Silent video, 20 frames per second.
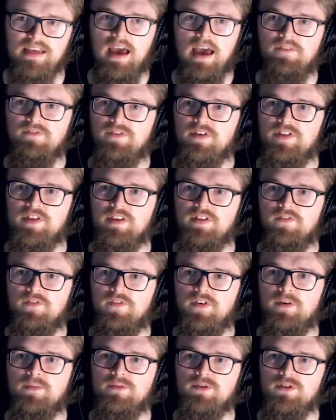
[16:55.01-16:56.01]
everything the
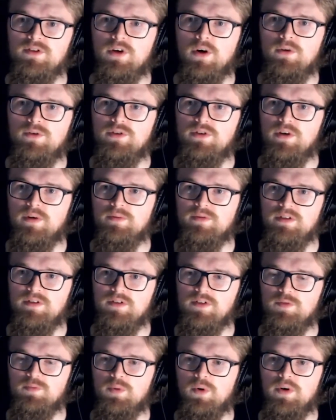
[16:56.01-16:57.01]
film has told you up to
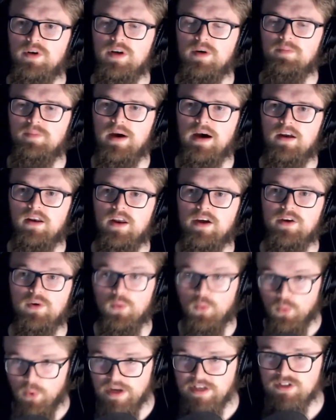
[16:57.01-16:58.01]
this point about like
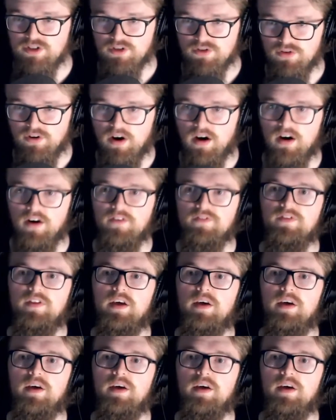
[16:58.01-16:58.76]
witchcraft,